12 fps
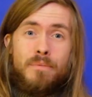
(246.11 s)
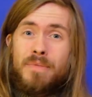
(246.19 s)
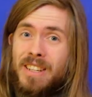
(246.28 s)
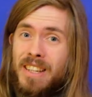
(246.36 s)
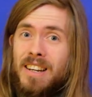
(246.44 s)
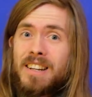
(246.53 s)

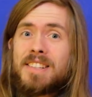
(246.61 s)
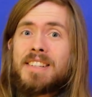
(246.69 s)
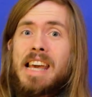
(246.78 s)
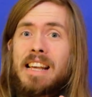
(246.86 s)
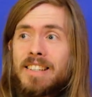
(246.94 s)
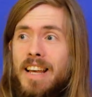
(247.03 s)
Because
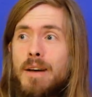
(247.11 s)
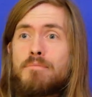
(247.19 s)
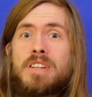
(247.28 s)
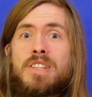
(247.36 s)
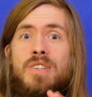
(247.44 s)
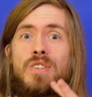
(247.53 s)
the exam
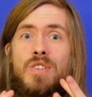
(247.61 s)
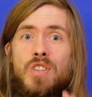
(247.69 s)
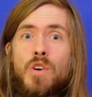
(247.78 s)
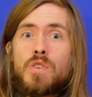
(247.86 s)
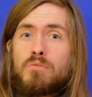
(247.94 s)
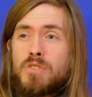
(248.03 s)
is
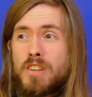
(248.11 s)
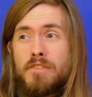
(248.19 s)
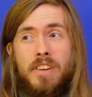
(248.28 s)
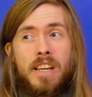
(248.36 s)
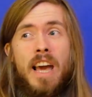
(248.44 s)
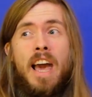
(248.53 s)
so
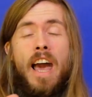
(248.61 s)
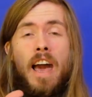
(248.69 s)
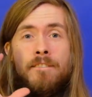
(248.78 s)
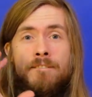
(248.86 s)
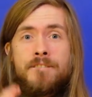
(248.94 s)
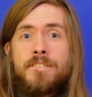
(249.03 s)
specific
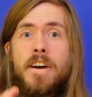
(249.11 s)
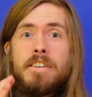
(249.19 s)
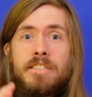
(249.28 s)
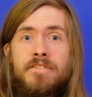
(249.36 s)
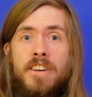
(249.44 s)
and very,